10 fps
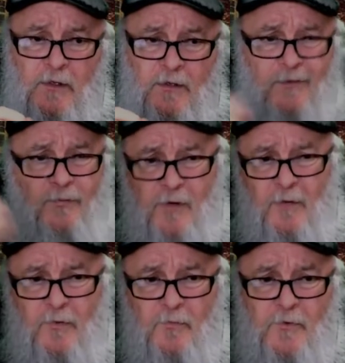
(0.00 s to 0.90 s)
The
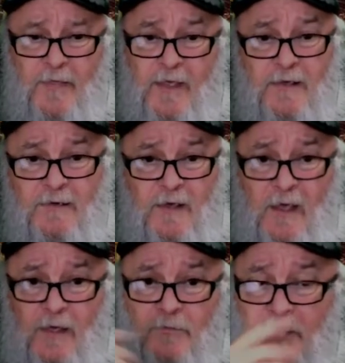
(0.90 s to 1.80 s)
problem with 8
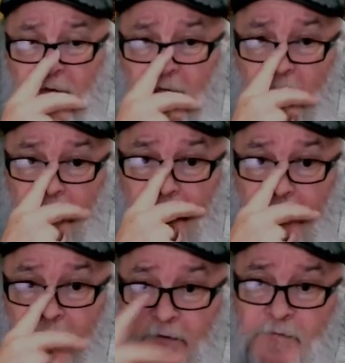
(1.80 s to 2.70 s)
times
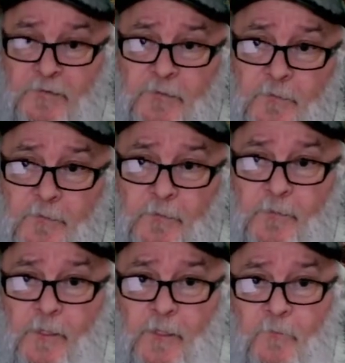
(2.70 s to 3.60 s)
is
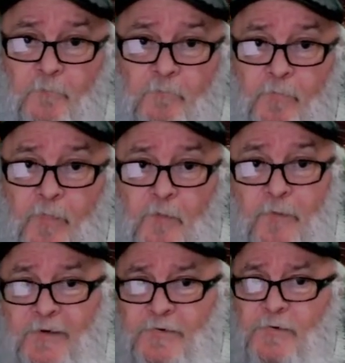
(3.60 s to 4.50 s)

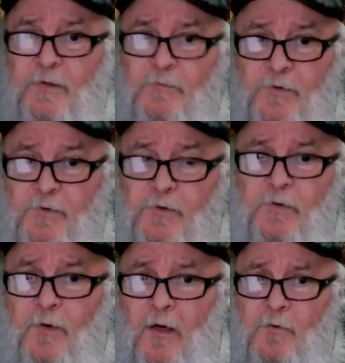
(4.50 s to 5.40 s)
my streams are
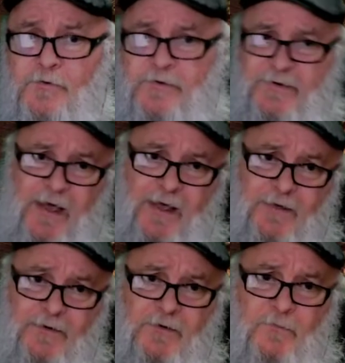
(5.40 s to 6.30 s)
2 hours a
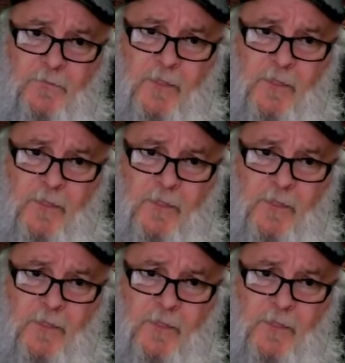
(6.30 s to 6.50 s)
night.